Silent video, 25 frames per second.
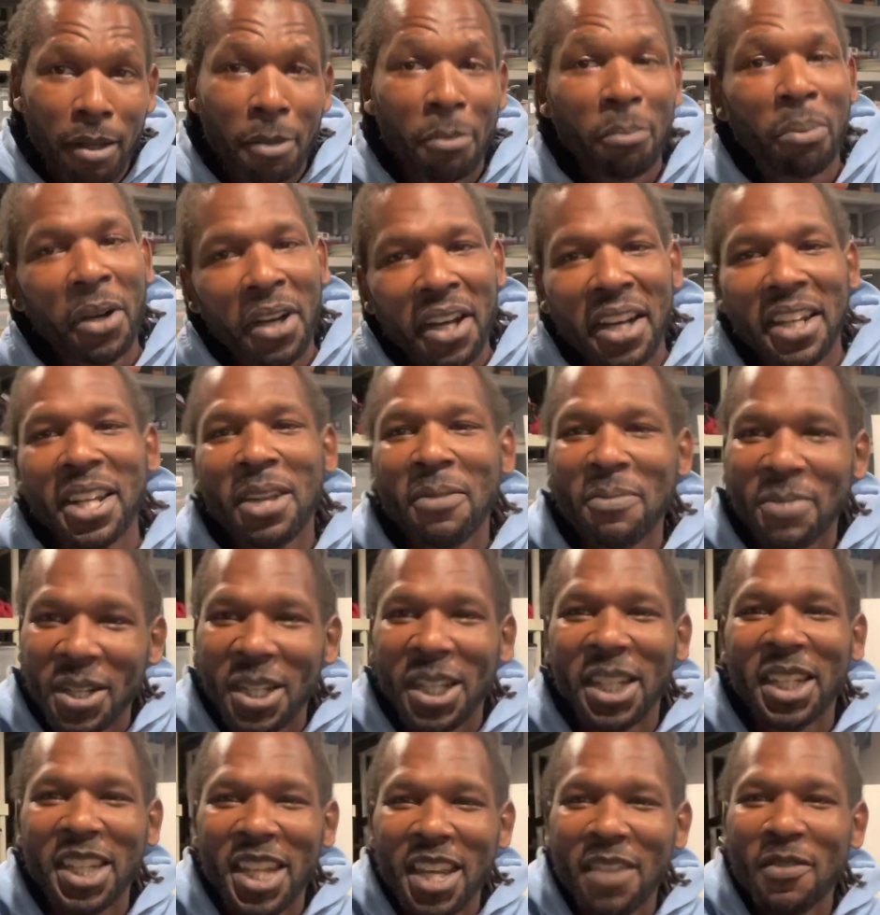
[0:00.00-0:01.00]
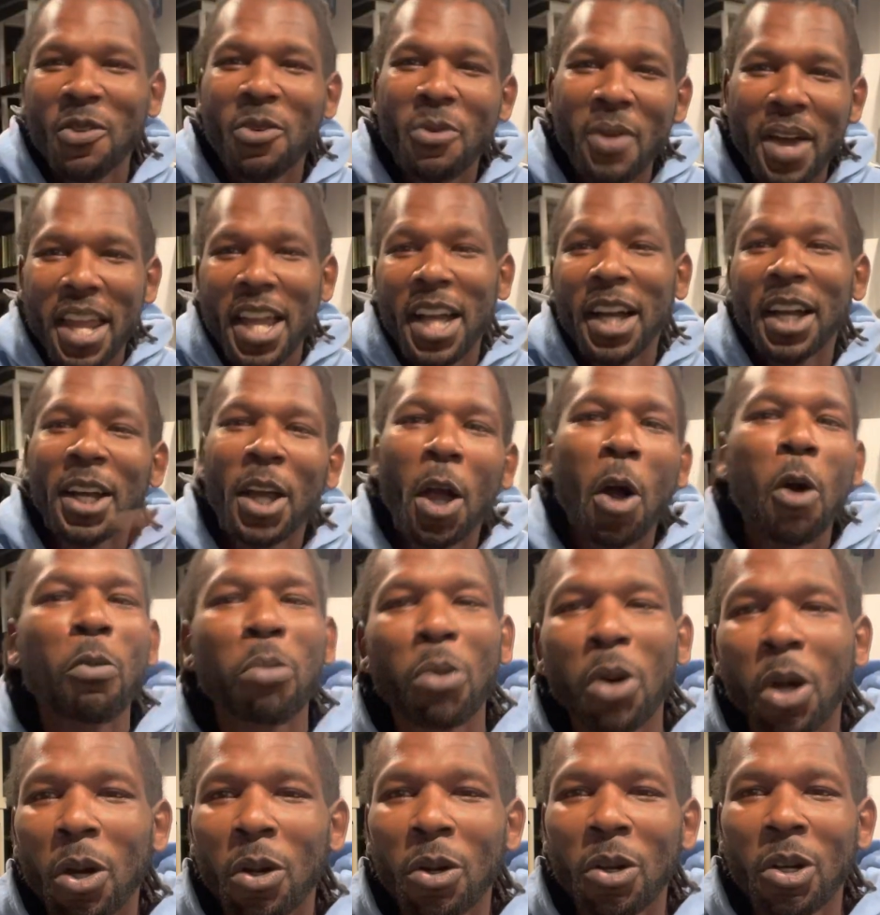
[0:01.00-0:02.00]
but I'm going to give away a
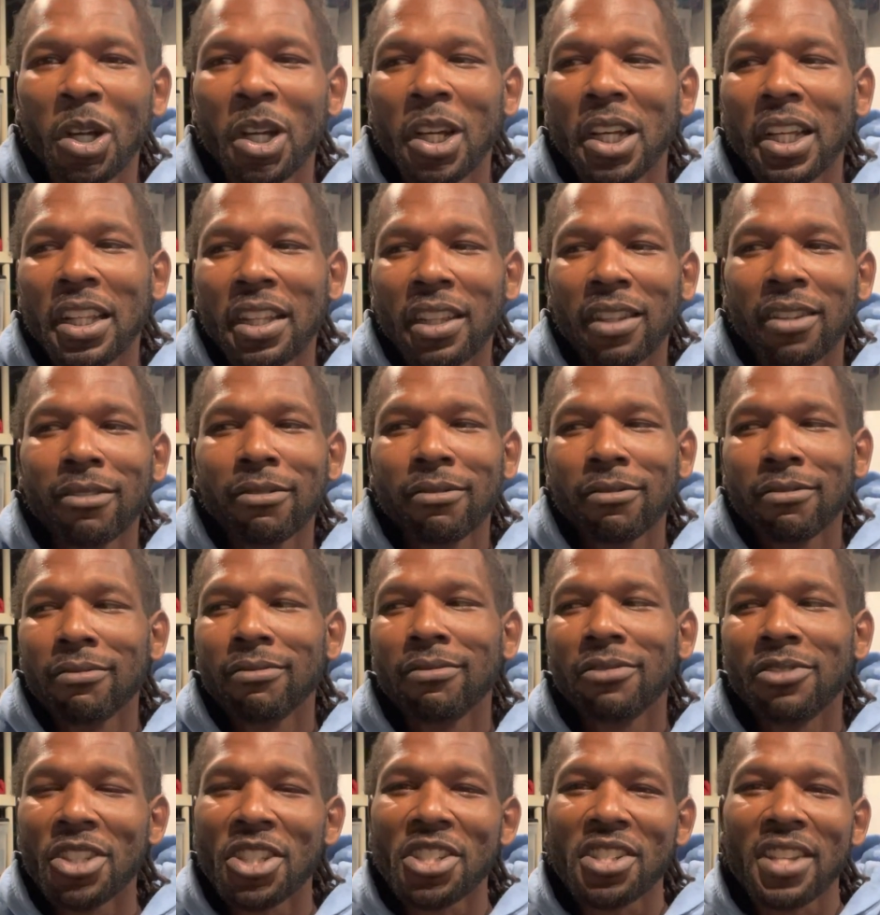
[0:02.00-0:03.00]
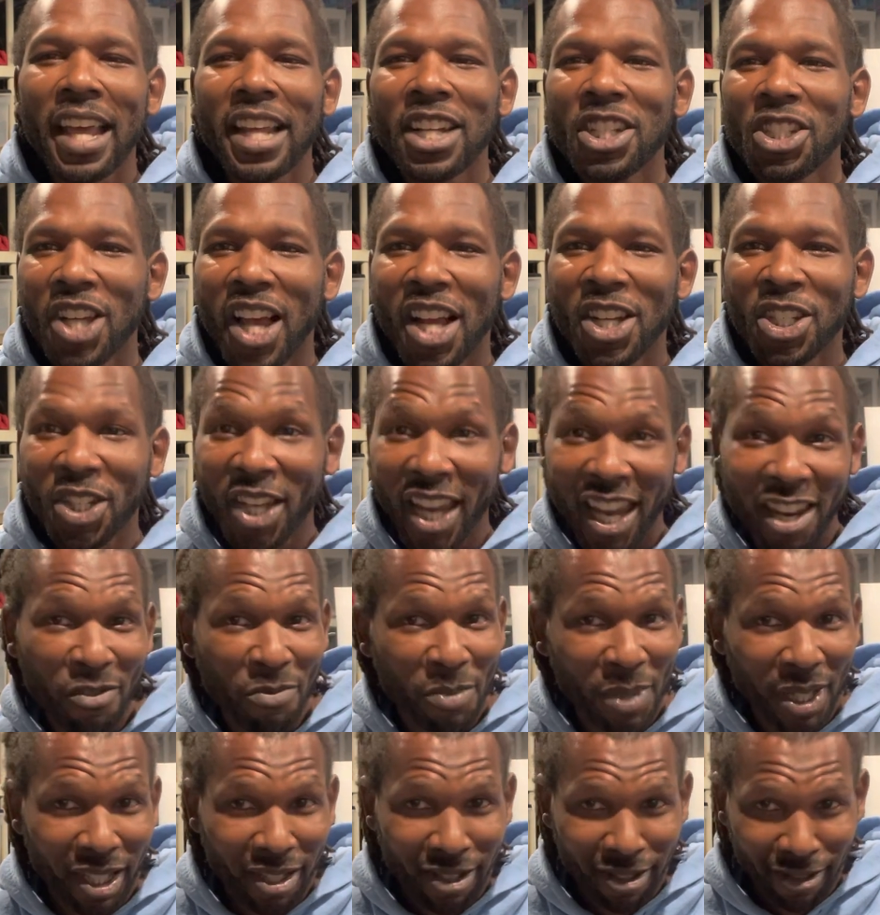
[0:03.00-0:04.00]
GoPro just like Josh gave me.